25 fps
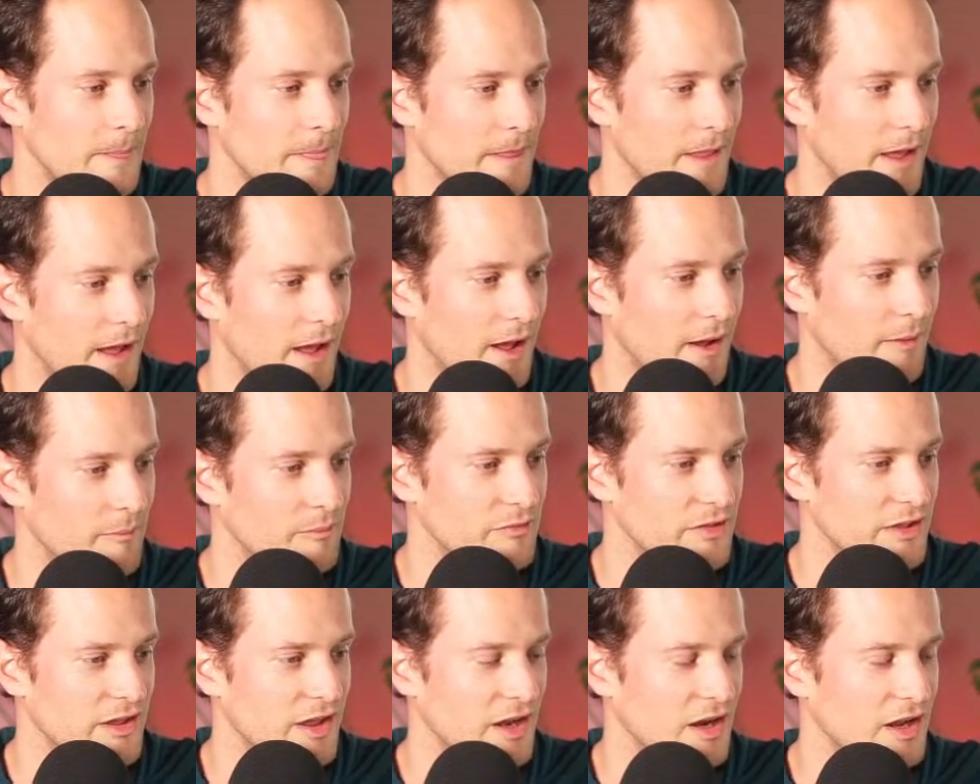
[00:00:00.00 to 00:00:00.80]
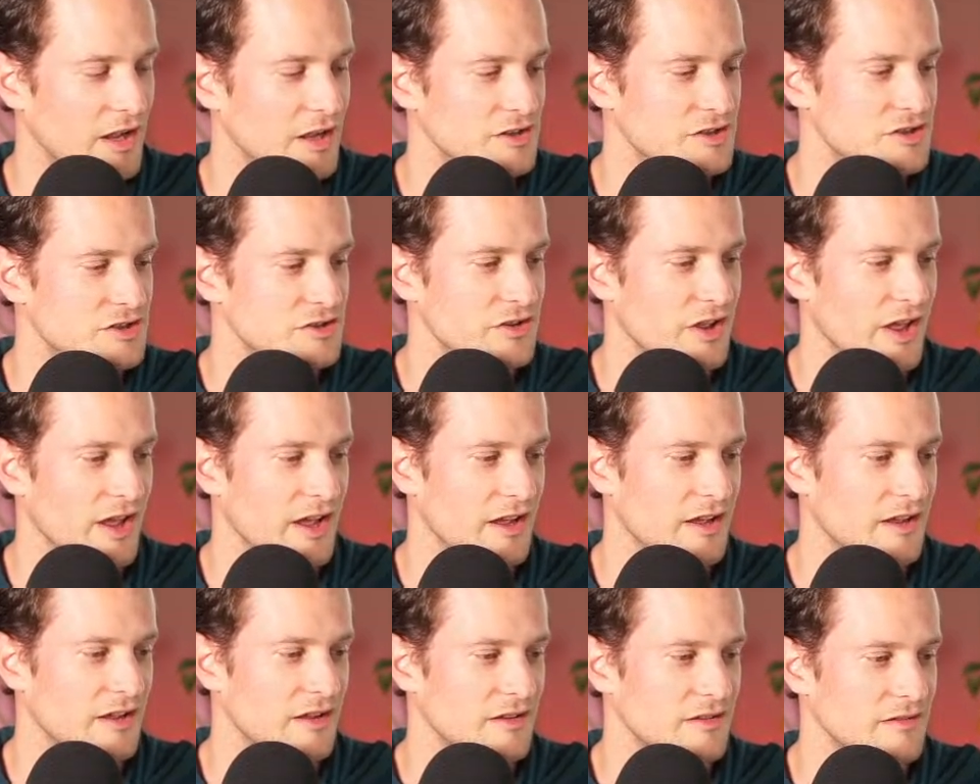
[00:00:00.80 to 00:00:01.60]
get it to
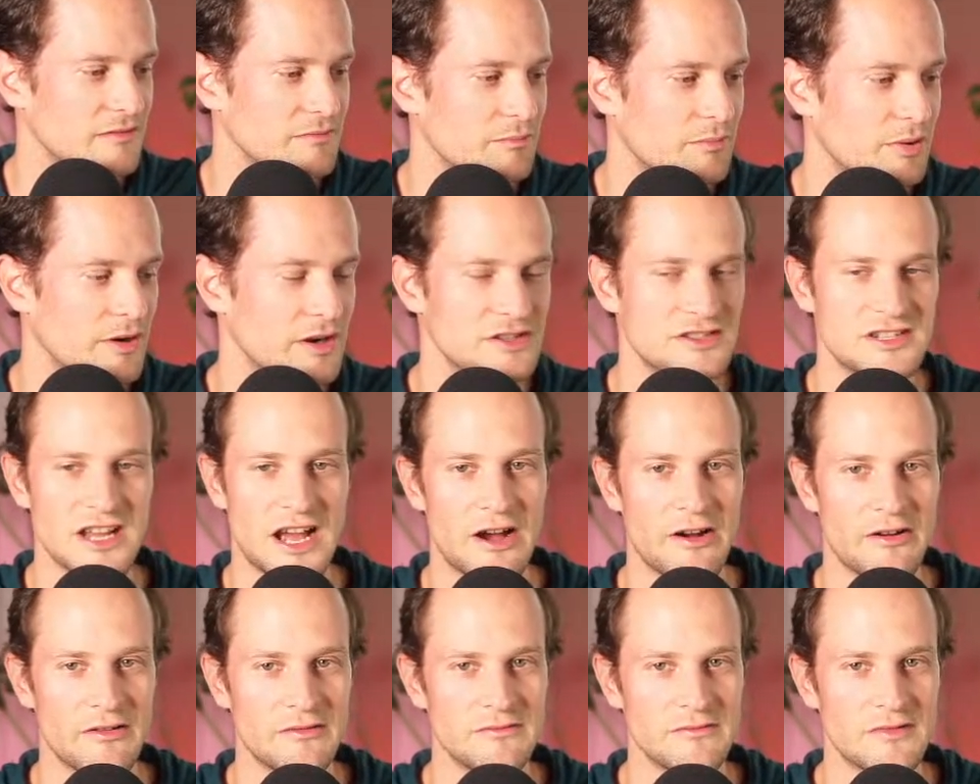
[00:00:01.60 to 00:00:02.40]
like print out